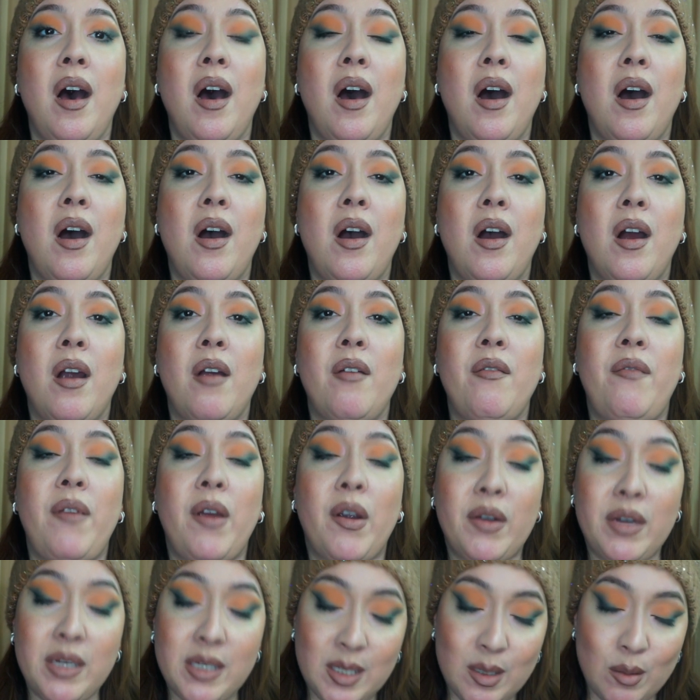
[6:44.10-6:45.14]
are
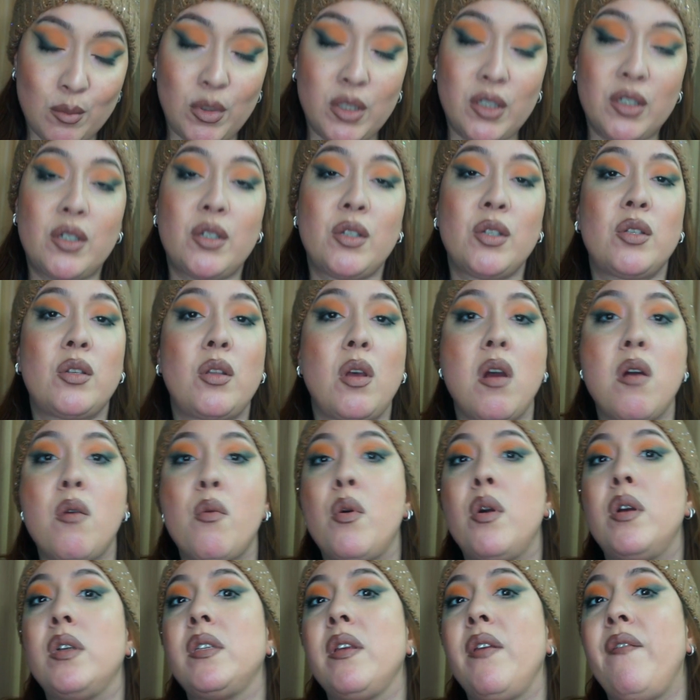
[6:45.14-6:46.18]
very similar to Star
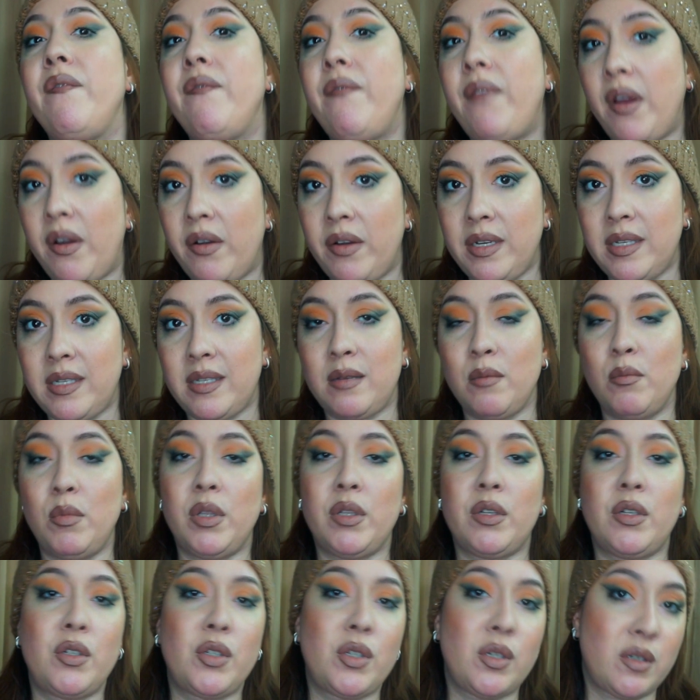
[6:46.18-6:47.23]
Wars and very
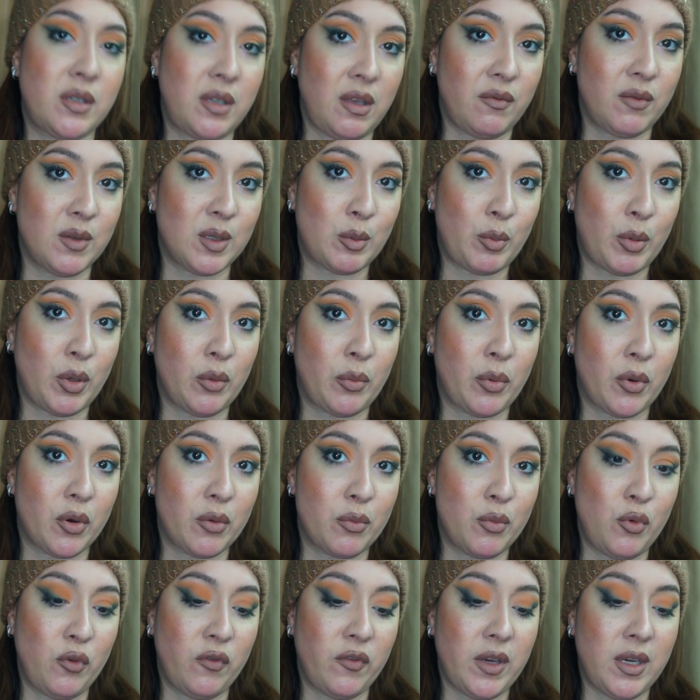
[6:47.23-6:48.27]
similar to Steven Spielberg
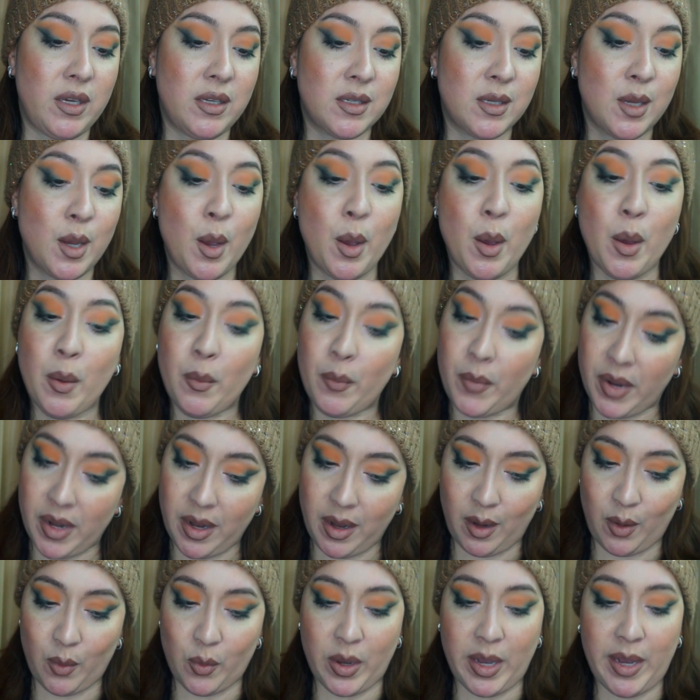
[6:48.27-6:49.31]
movies. But
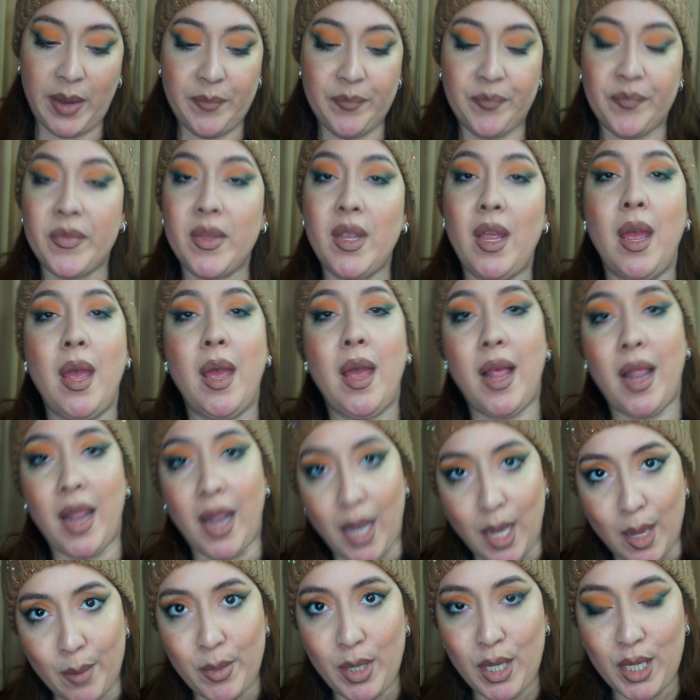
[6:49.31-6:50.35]
anyway,
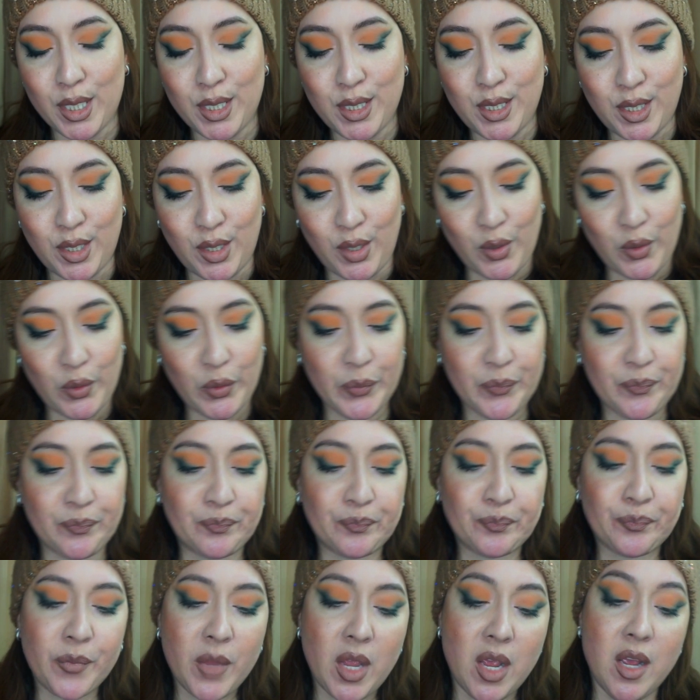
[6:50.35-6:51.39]
let me continue.
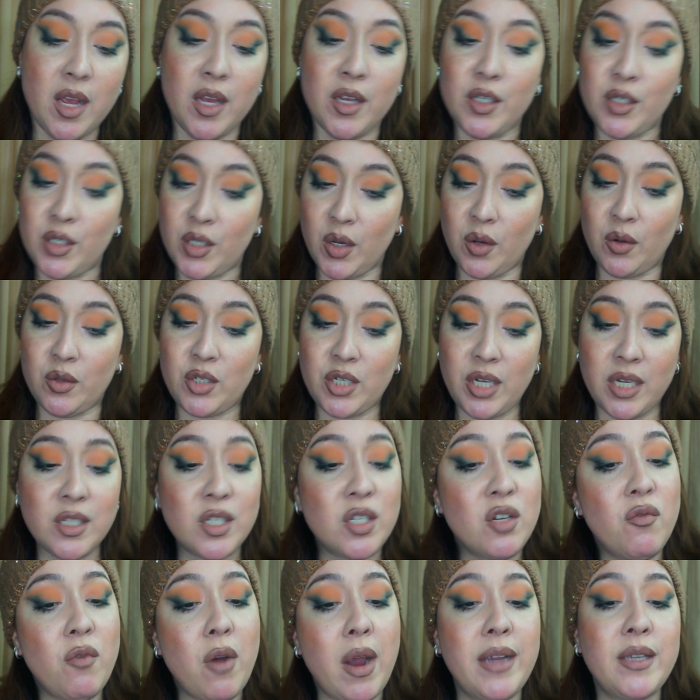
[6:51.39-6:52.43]
So
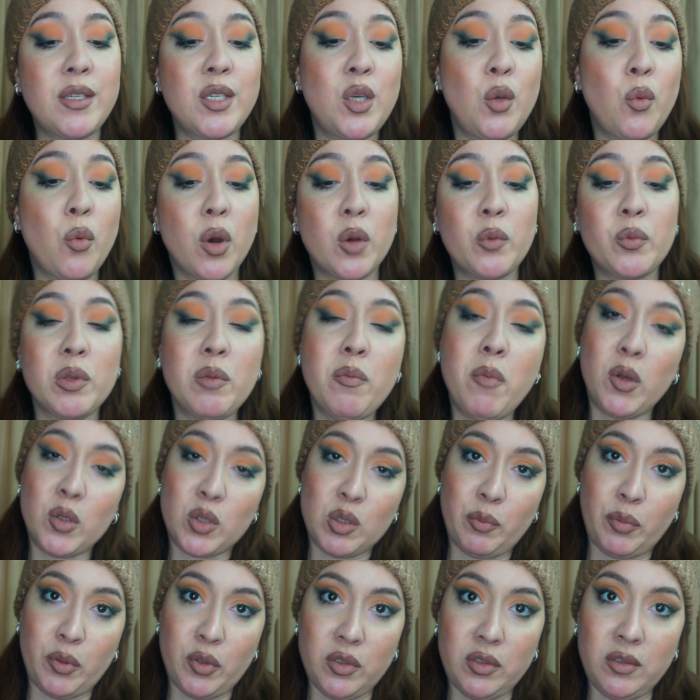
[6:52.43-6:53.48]
Jason Rice, he worked with
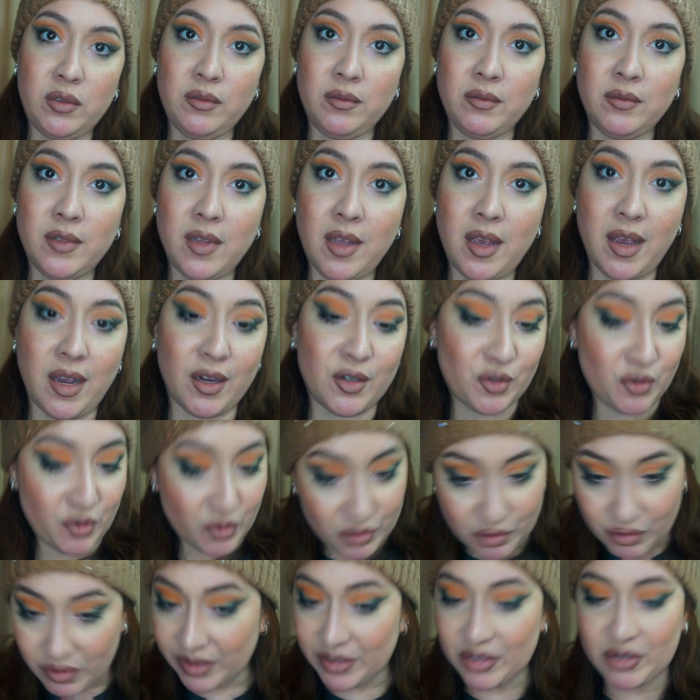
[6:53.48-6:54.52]
multiple
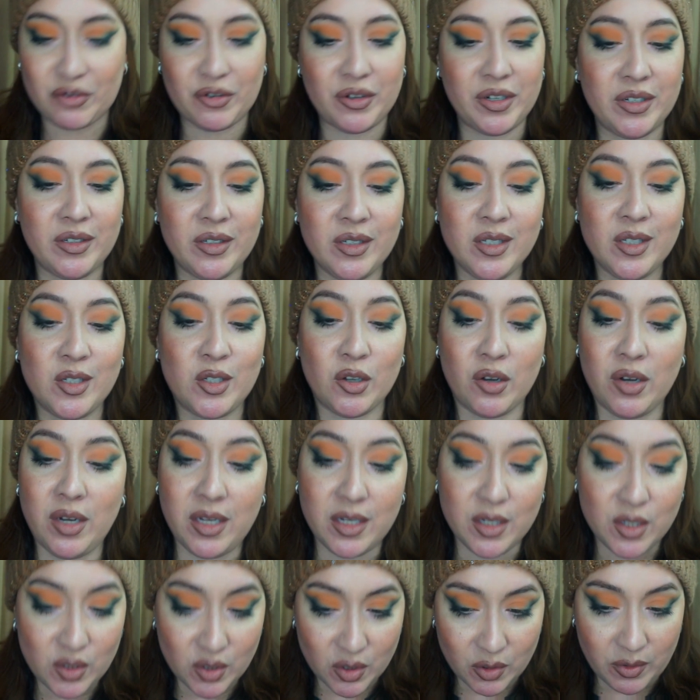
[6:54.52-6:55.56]
extraterrestrials during
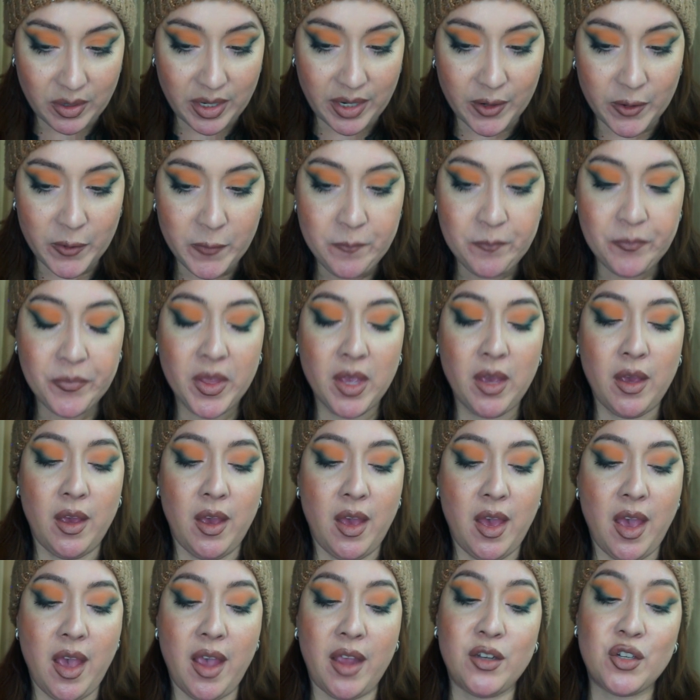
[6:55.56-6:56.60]
his career
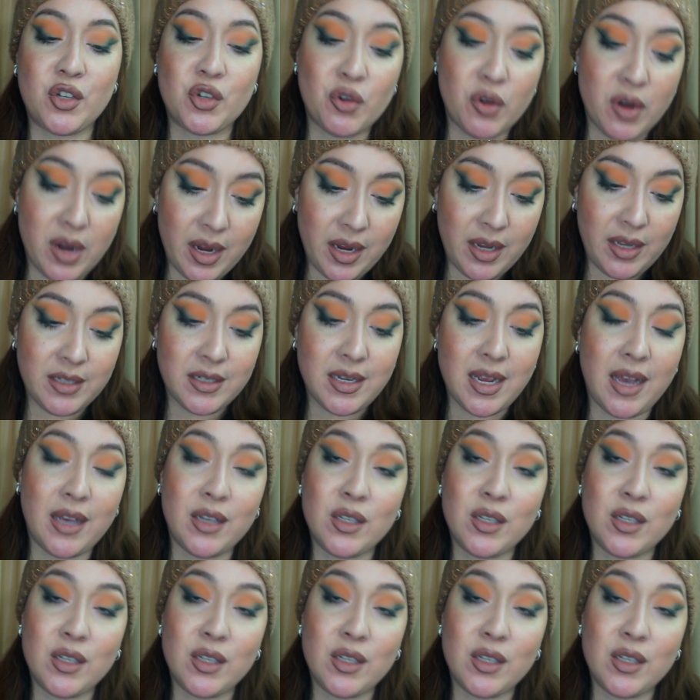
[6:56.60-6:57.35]
and trained